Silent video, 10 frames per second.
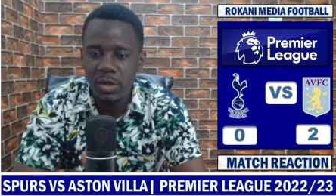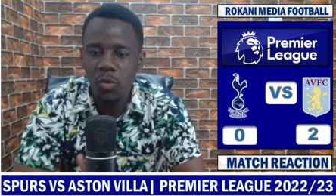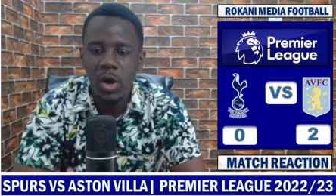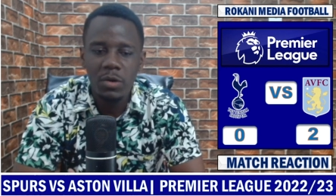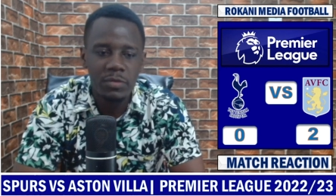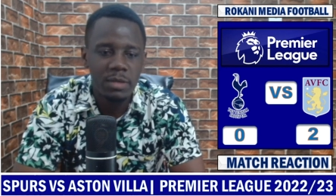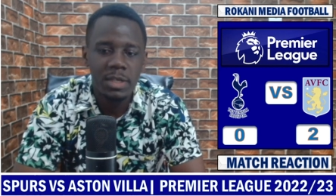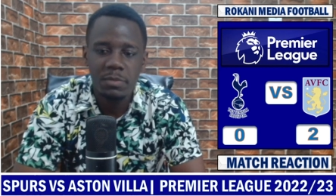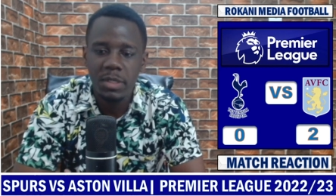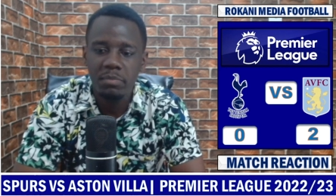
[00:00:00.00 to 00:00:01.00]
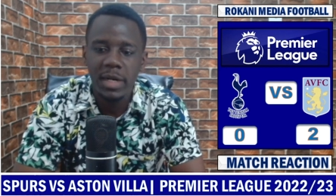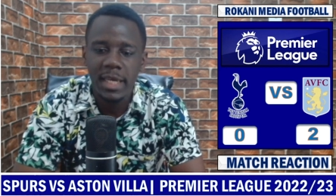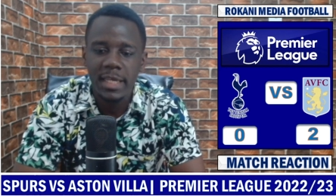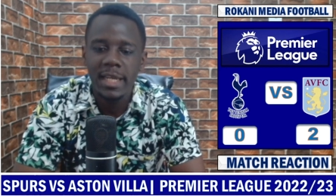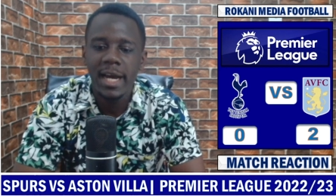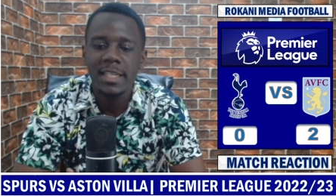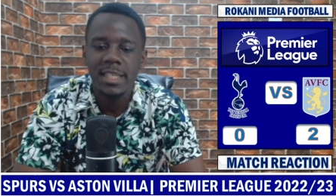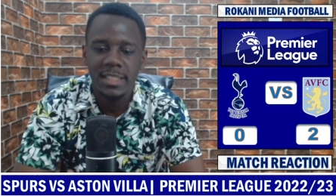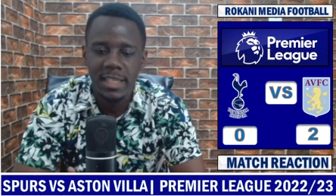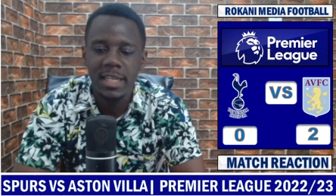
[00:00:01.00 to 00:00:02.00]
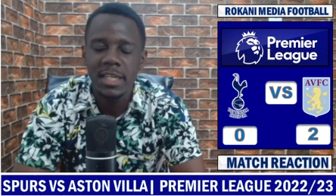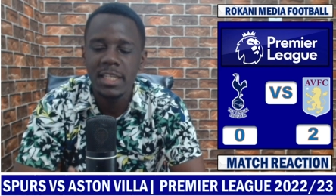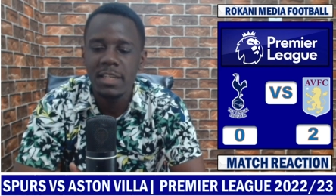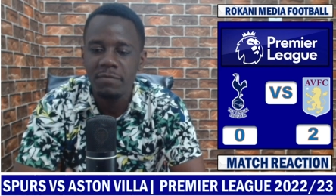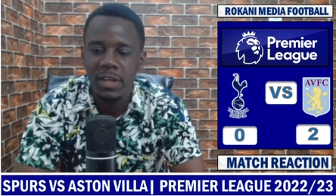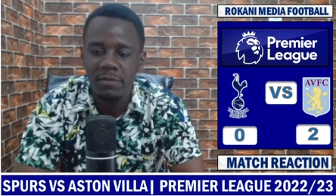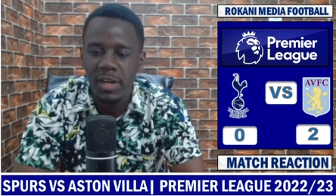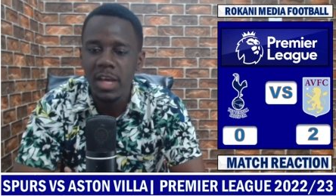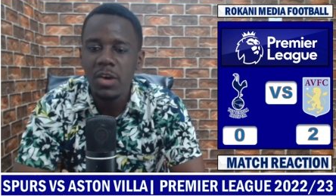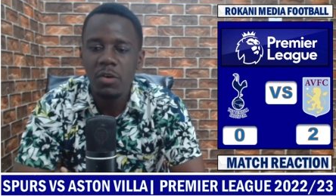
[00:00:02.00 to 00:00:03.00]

one of them has been played and it has ended in favor